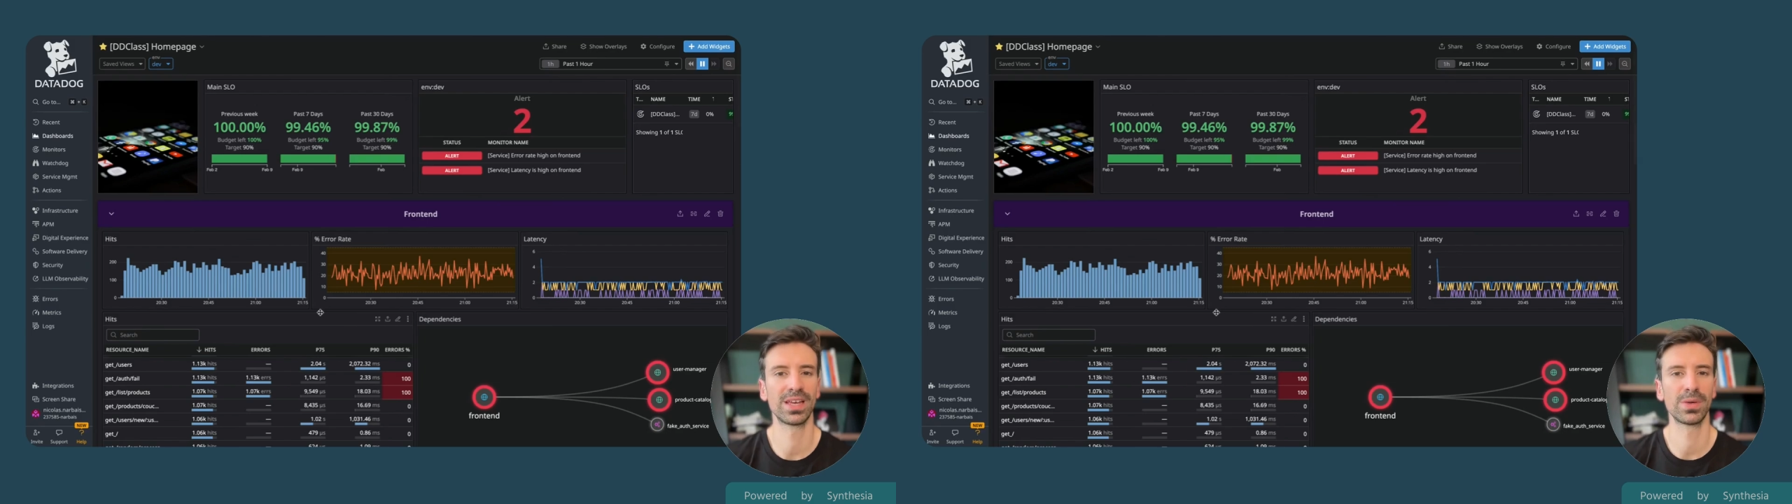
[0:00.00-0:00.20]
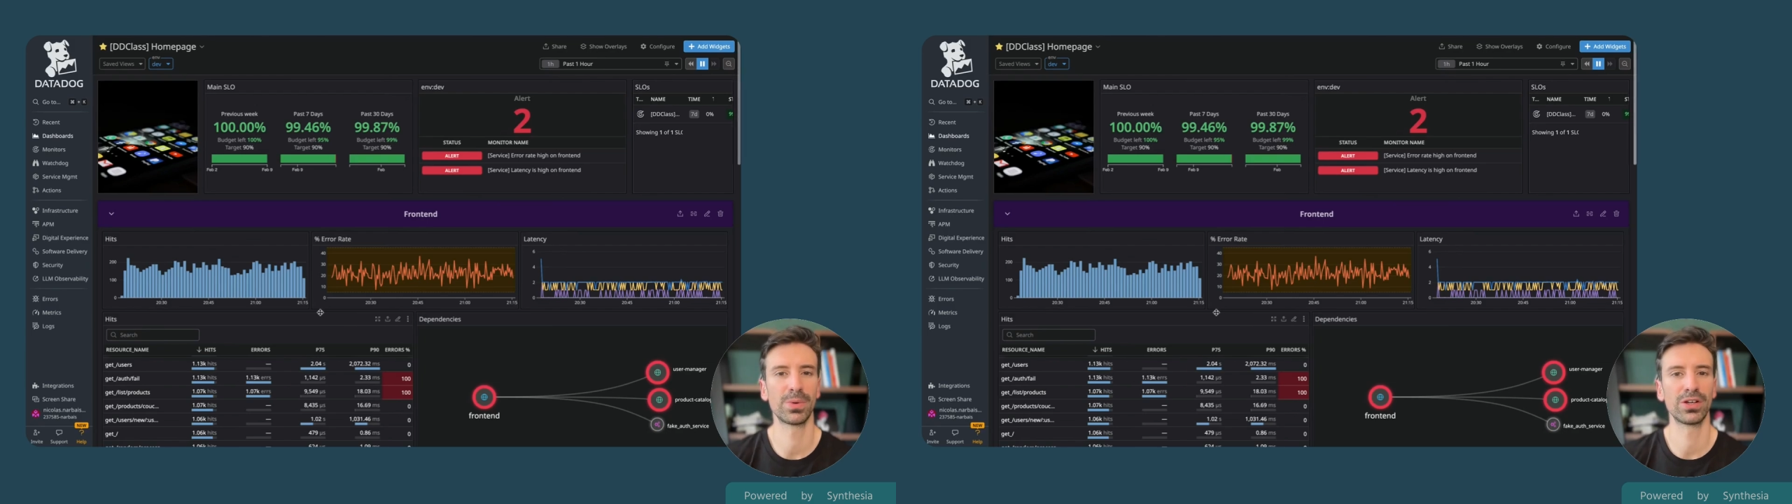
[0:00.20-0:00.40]

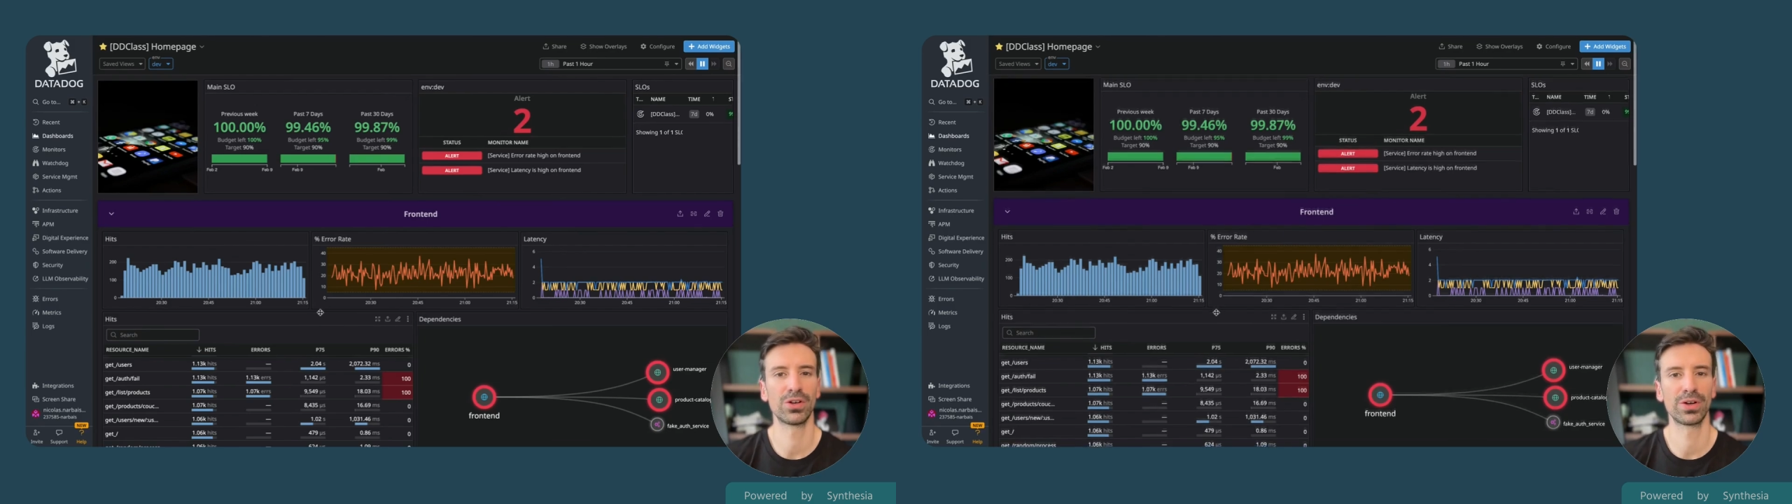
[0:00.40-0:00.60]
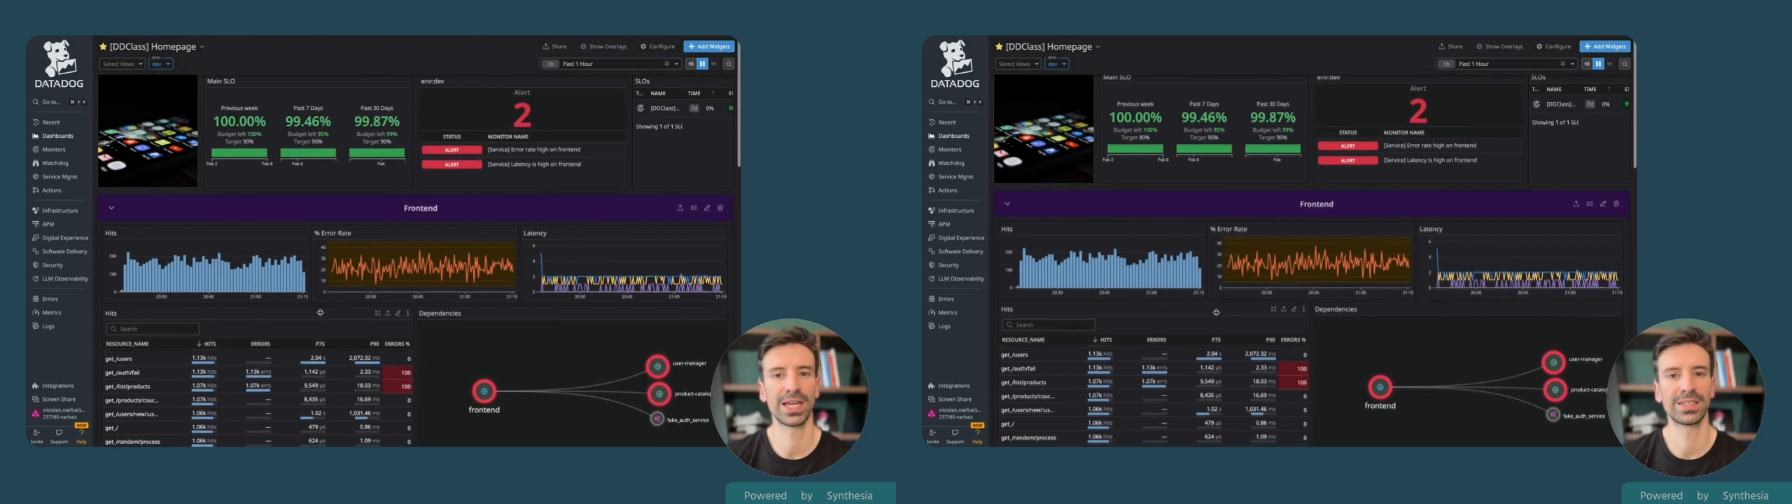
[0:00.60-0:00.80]
By
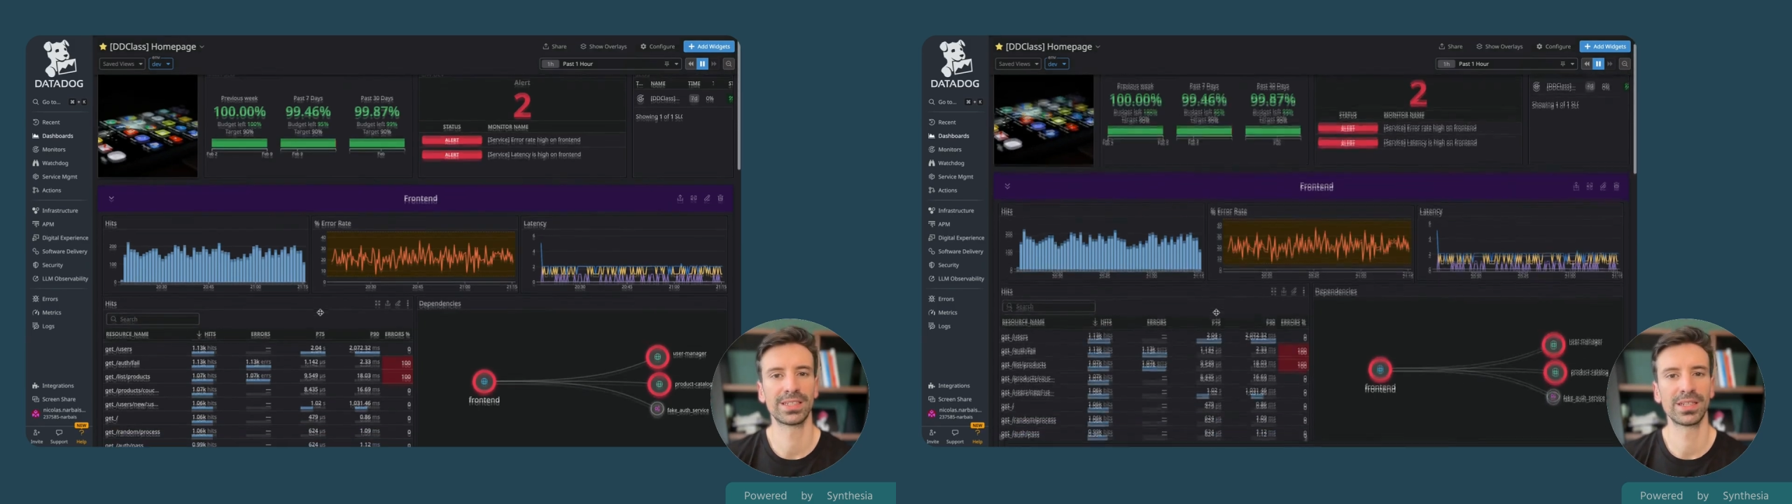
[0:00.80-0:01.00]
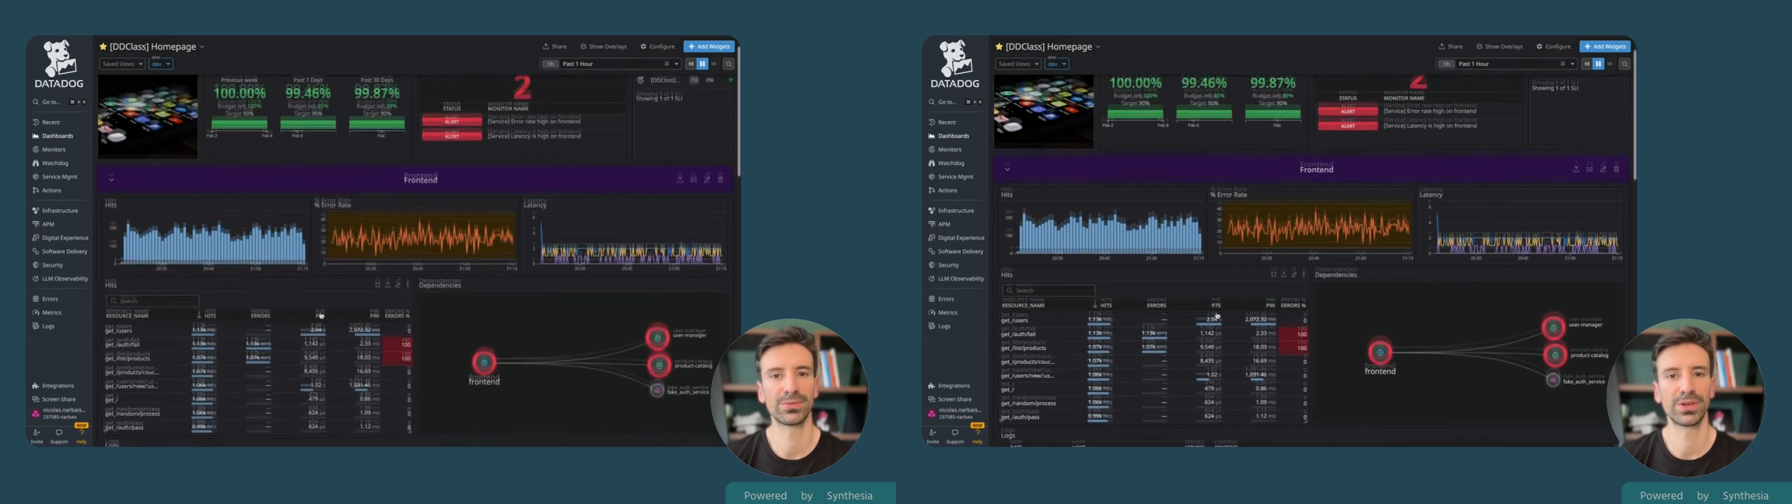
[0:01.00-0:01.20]

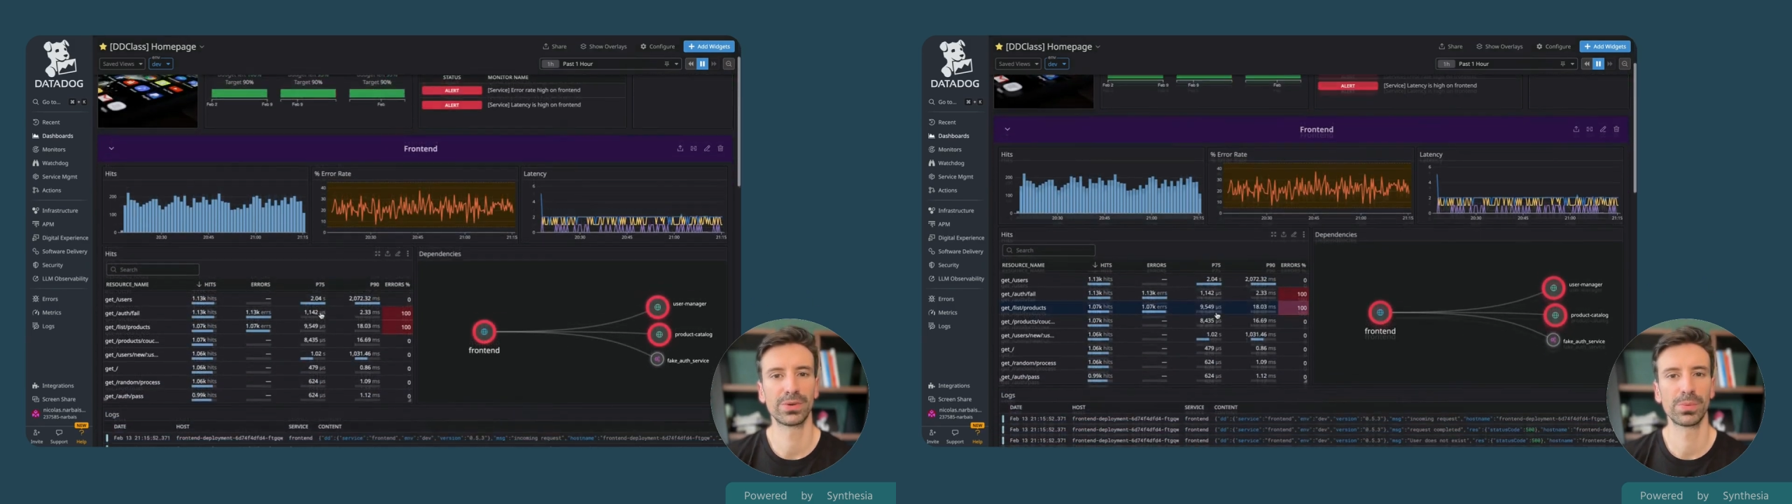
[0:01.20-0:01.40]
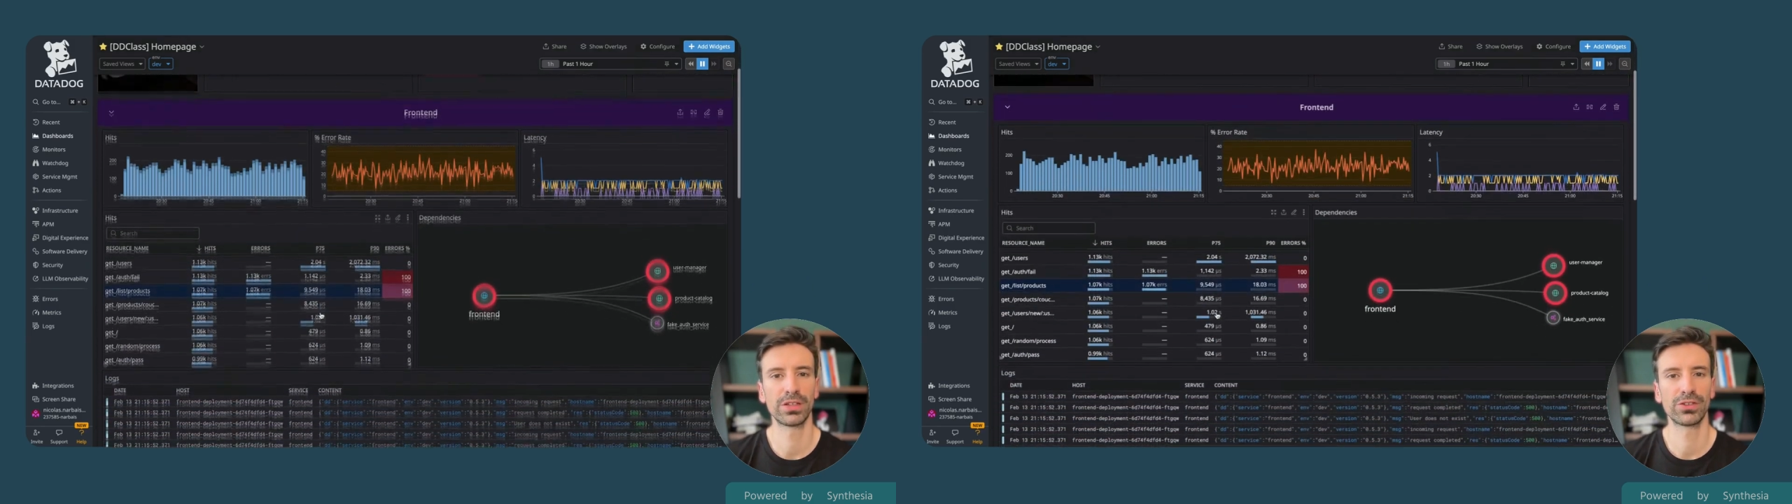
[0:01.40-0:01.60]
correlating
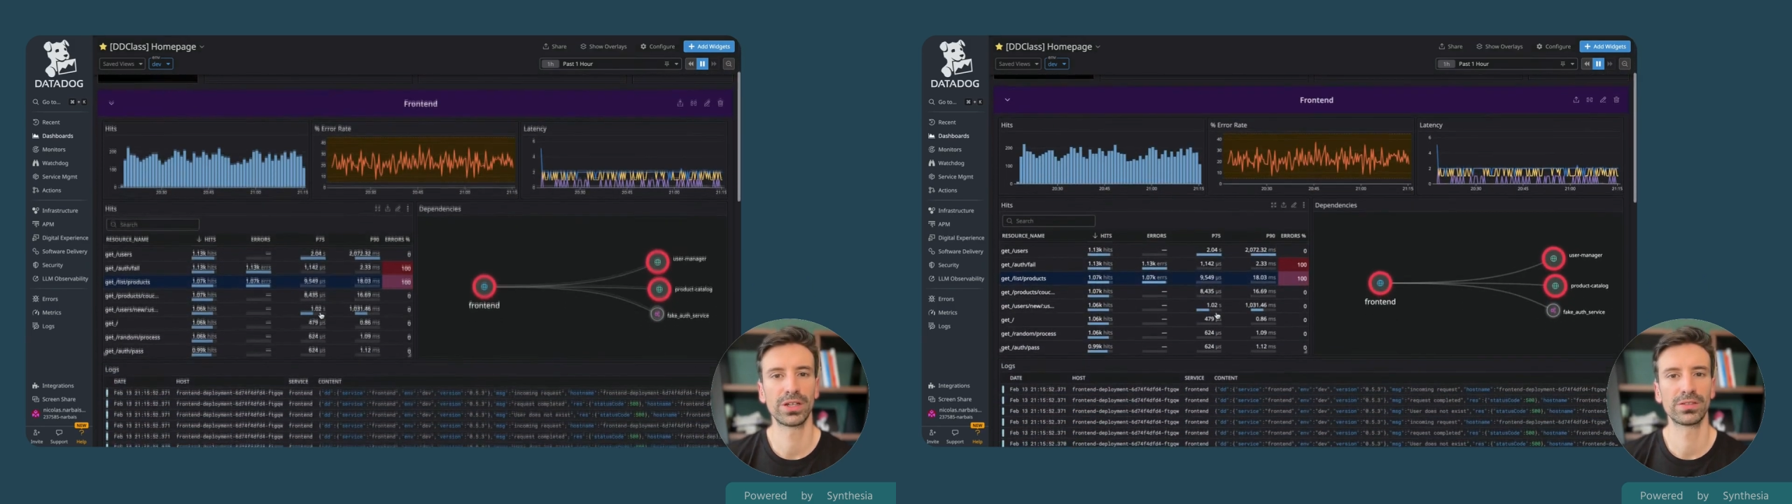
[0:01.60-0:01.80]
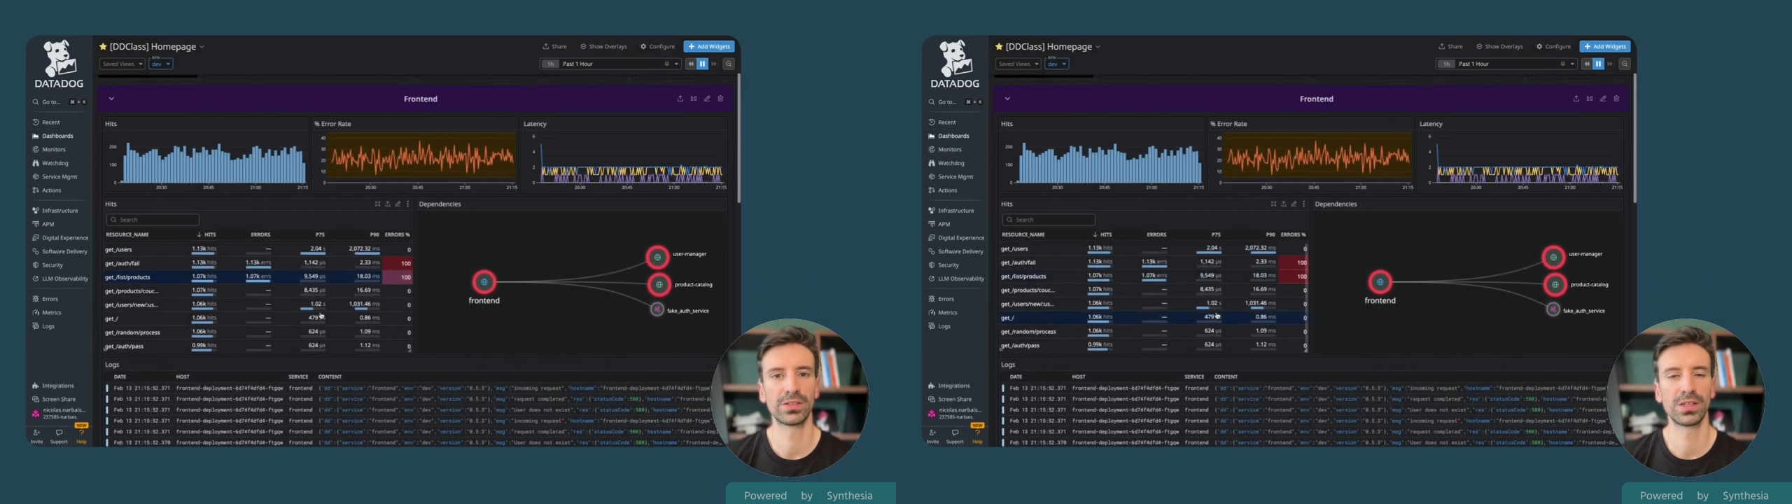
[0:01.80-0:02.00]
different
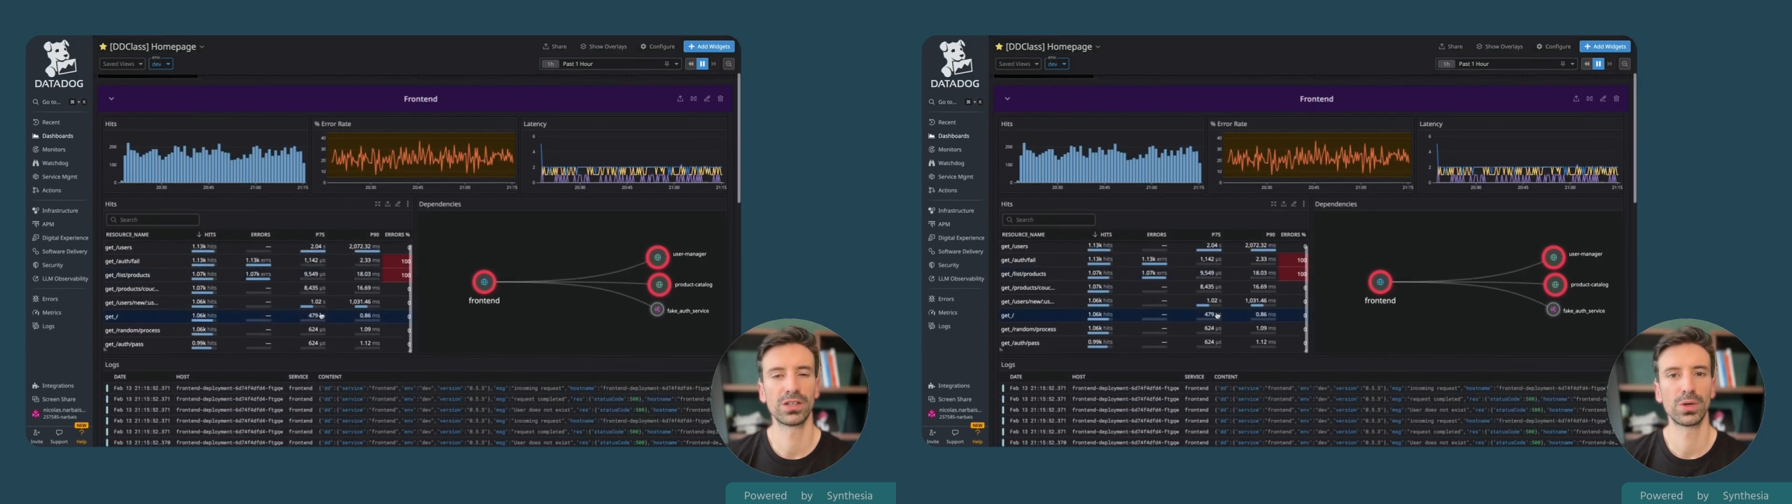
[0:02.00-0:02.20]
metrics,